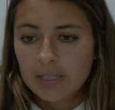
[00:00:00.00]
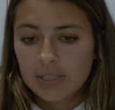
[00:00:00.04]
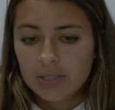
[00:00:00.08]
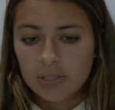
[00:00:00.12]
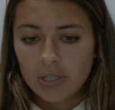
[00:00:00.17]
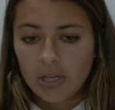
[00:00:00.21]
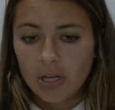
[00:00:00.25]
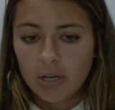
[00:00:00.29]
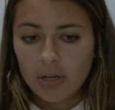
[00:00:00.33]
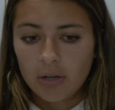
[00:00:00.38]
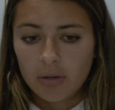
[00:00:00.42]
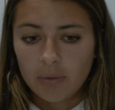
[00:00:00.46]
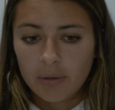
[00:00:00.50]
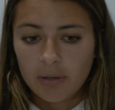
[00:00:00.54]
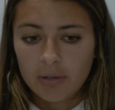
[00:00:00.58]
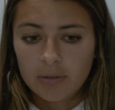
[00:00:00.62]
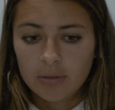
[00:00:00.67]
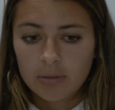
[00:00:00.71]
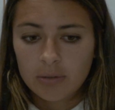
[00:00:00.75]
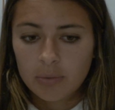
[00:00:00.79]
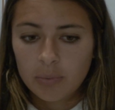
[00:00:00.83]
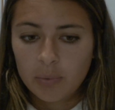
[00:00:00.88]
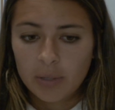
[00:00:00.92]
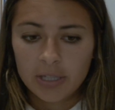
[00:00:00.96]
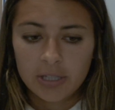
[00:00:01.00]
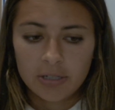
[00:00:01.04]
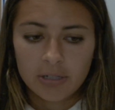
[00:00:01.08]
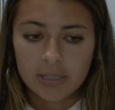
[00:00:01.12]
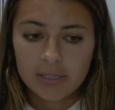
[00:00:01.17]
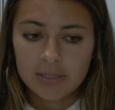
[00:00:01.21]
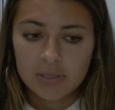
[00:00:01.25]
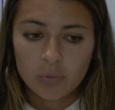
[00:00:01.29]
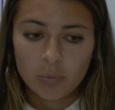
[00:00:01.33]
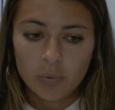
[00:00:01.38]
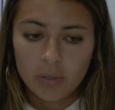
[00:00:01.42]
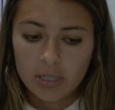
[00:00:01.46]
So whether
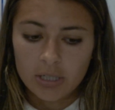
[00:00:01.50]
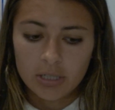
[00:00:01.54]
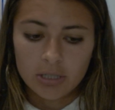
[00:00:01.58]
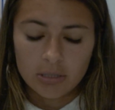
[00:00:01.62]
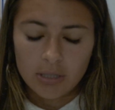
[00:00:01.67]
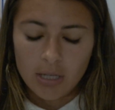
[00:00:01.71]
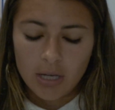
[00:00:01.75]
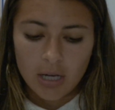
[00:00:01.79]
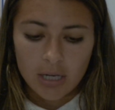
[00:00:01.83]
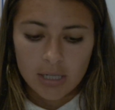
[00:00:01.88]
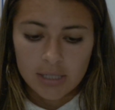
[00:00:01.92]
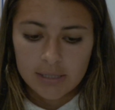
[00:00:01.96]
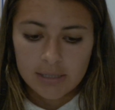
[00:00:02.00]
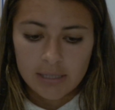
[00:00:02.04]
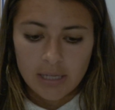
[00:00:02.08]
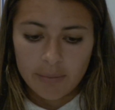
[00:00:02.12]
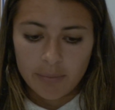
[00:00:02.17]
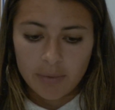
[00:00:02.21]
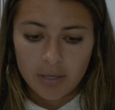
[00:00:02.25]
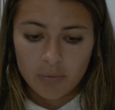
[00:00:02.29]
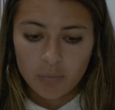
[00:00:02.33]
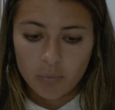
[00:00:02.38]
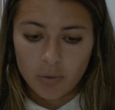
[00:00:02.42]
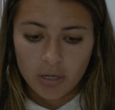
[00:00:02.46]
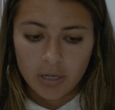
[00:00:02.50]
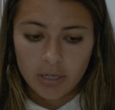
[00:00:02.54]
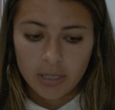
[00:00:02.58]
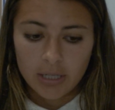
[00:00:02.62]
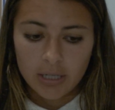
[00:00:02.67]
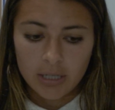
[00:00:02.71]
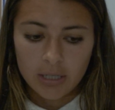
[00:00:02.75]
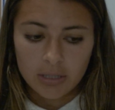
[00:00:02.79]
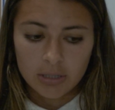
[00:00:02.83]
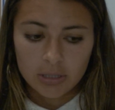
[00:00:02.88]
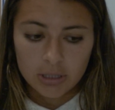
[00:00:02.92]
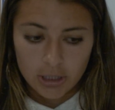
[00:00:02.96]
it's a win or loss, I mean, we're going
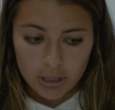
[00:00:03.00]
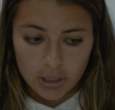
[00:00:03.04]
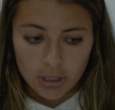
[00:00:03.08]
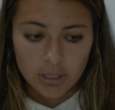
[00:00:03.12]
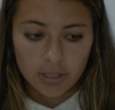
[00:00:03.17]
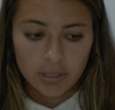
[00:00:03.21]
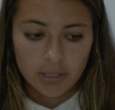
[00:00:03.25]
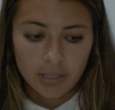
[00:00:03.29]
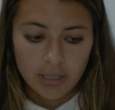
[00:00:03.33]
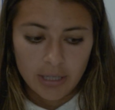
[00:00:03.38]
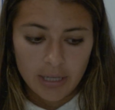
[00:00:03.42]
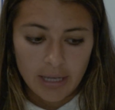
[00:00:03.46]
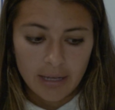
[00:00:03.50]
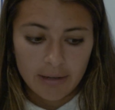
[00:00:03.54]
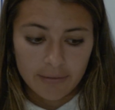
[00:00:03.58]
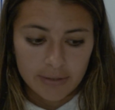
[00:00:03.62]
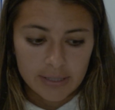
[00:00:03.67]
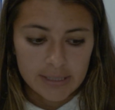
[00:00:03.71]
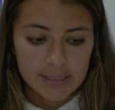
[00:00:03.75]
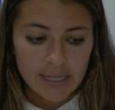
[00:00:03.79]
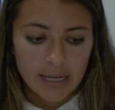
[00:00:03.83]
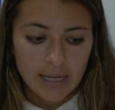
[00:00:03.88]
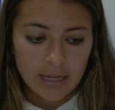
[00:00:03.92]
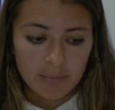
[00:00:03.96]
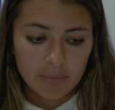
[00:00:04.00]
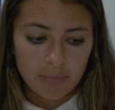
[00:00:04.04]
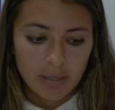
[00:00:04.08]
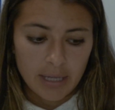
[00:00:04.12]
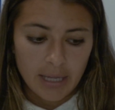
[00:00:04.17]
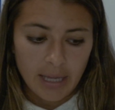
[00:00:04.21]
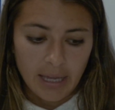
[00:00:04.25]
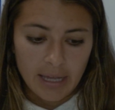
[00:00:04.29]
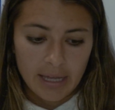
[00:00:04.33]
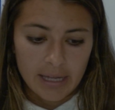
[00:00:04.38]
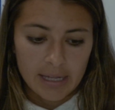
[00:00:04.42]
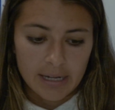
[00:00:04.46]
to learn every time.
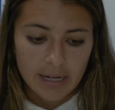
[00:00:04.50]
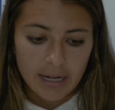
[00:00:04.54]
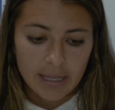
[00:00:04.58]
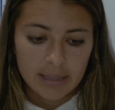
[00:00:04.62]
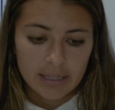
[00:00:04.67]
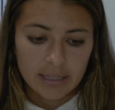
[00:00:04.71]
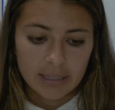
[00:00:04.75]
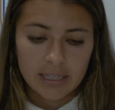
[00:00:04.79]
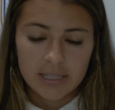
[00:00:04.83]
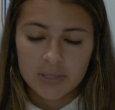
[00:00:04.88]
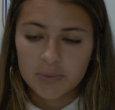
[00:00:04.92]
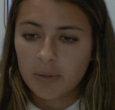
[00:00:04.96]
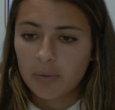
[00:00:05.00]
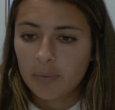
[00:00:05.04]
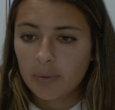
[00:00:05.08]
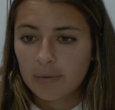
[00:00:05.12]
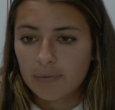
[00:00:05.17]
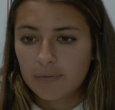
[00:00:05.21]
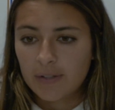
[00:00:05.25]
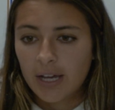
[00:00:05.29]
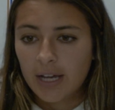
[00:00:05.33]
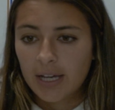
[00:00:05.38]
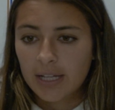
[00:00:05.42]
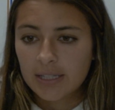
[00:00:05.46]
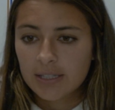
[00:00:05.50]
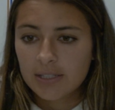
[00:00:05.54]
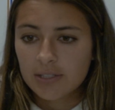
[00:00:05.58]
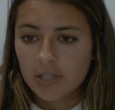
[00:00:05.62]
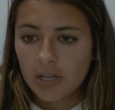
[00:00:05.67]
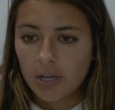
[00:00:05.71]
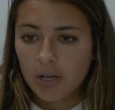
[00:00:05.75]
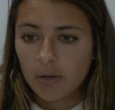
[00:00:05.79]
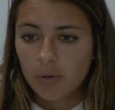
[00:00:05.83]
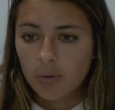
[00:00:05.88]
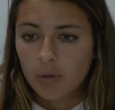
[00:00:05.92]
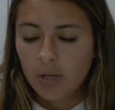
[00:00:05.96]
And I think that's what we've done.
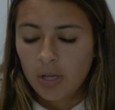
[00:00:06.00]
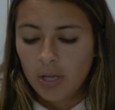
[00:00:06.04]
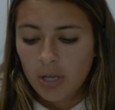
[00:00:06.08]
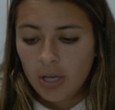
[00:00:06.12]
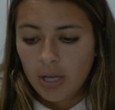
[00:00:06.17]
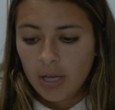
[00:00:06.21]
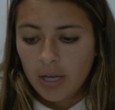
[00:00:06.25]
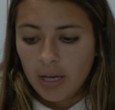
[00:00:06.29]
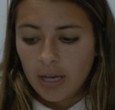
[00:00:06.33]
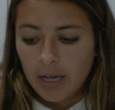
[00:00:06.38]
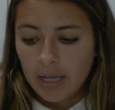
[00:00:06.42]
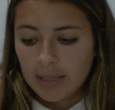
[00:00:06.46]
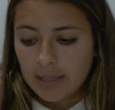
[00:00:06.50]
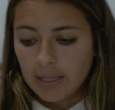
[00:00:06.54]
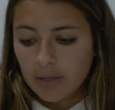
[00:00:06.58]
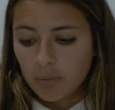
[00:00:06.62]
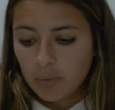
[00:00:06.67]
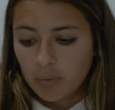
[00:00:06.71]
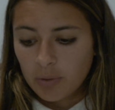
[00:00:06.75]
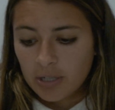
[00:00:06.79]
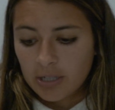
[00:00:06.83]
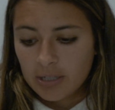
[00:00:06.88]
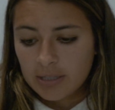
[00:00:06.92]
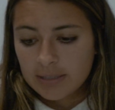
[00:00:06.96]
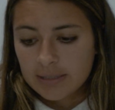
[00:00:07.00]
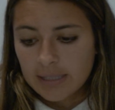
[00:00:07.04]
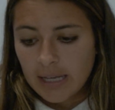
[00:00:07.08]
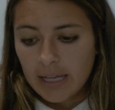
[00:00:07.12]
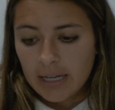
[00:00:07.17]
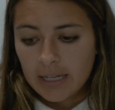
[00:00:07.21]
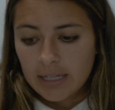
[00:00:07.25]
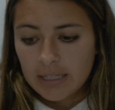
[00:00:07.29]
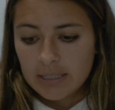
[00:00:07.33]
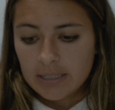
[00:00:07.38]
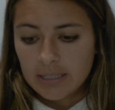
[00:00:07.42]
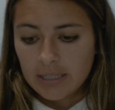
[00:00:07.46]
So I think we're
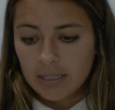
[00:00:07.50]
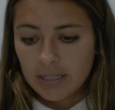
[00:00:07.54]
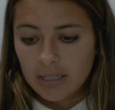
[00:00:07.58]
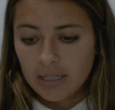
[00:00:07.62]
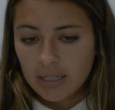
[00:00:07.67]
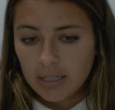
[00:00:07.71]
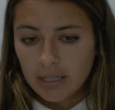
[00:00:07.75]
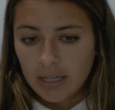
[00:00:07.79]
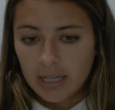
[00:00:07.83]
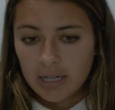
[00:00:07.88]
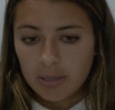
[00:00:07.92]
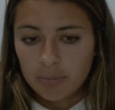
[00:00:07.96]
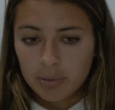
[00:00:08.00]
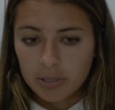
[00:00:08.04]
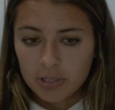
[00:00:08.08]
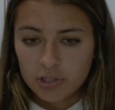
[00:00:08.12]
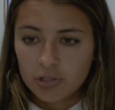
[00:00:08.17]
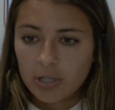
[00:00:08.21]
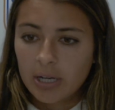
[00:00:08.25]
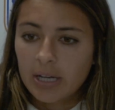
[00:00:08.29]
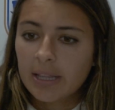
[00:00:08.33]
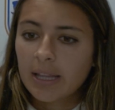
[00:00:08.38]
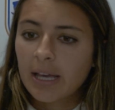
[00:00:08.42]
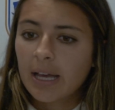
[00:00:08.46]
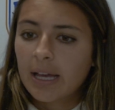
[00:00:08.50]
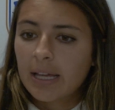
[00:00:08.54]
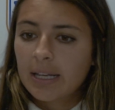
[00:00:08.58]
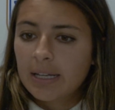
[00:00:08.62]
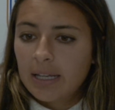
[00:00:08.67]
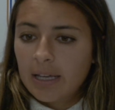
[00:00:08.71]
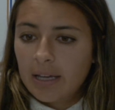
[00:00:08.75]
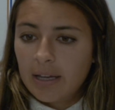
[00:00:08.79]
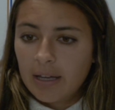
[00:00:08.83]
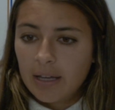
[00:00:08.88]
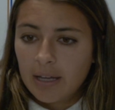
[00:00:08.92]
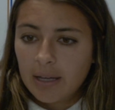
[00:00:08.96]
excited to kind of portray that
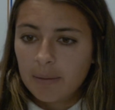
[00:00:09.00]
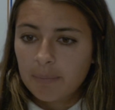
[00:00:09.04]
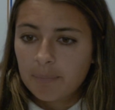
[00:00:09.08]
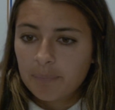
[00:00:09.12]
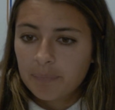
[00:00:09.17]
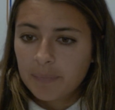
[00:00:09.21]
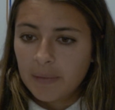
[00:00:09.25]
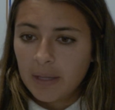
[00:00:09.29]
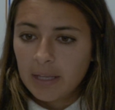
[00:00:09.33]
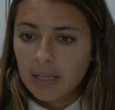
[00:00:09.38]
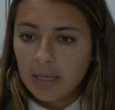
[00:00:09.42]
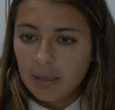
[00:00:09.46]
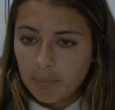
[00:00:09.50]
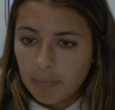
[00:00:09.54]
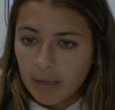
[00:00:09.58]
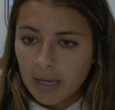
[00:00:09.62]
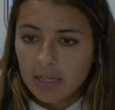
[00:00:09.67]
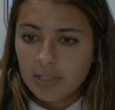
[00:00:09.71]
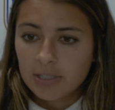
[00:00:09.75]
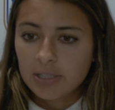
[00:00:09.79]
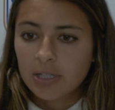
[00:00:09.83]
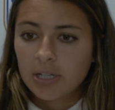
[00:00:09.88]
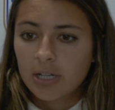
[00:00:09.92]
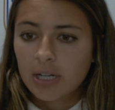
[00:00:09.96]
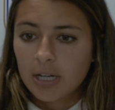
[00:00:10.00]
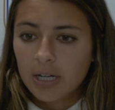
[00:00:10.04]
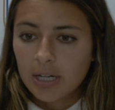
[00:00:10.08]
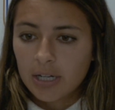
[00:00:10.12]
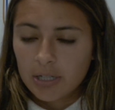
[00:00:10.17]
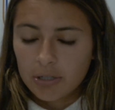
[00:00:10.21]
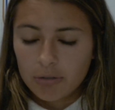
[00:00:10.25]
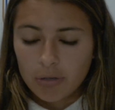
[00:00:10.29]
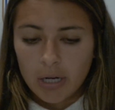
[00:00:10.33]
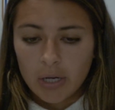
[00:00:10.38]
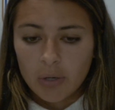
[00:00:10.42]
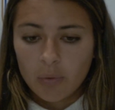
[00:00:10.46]
and get back to our
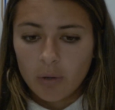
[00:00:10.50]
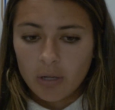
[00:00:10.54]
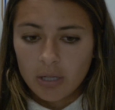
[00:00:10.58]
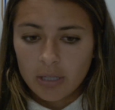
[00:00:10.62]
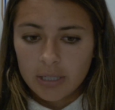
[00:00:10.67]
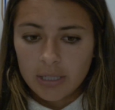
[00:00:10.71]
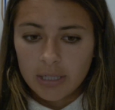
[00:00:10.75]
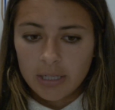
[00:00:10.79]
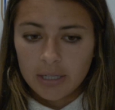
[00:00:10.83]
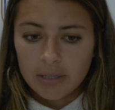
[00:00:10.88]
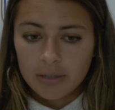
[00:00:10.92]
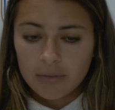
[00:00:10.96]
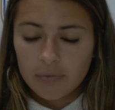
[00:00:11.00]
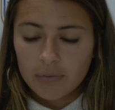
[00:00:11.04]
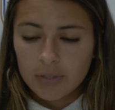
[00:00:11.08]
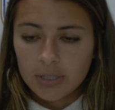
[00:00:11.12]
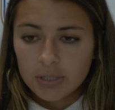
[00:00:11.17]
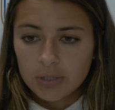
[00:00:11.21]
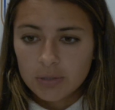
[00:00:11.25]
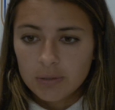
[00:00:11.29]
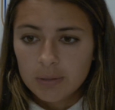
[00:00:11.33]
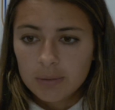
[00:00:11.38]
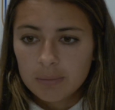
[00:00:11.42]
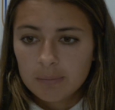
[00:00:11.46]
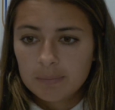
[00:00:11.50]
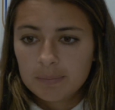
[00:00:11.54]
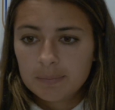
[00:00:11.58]
great quality on the field.